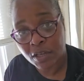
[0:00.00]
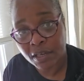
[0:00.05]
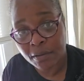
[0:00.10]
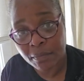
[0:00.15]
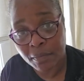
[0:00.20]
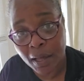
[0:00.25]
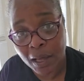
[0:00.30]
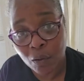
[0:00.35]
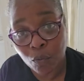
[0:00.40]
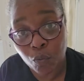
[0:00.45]

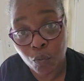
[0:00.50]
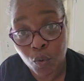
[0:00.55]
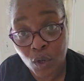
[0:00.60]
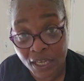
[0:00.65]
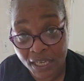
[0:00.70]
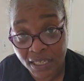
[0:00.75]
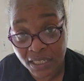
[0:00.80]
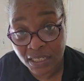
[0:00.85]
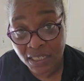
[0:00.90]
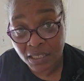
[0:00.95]
get my
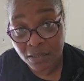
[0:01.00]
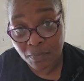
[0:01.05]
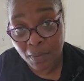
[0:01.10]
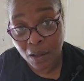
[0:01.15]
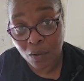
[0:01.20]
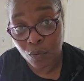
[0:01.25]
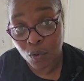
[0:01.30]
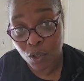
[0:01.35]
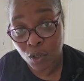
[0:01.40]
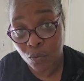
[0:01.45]
wicks,
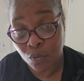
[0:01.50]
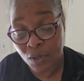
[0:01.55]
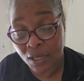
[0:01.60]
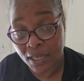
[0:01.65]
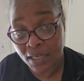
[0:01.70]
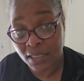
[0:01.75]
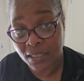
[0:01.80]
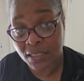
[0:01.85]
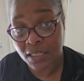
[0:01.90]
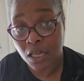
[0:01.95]
my wood
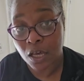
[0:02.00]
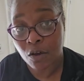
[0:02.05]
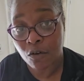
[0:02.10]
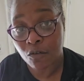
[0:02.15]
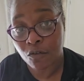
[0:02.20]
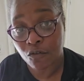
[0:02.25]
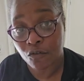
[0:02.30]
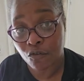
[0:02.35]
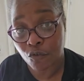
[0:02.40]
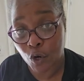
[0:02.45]
wicks
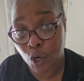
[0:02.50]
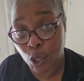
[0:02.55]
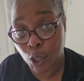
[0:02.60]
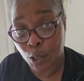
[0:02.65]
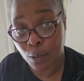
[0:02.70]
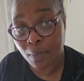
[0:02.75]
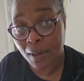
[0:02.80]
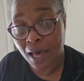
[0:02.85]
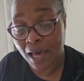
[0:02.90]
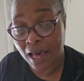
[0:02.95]

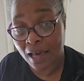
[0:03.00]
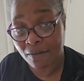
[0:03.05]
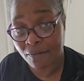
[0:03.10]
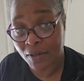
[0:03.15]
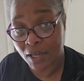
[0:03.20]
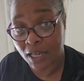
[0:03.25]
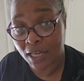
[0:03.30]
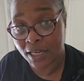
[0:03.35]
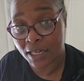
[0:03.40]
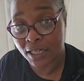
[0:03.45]
from Hive
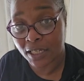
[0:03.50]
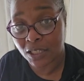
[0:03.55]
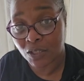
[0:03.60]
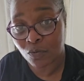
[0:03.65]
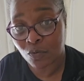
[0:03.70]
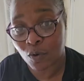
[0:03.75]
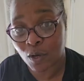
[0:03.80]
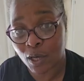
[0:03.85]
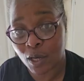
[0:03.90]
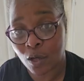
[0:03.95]
and Honey
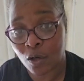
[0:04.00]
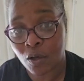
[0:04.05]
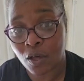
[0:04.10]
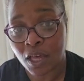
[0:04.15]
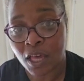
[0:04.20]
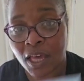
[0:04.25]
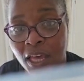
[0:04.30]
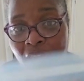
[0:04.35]
as well.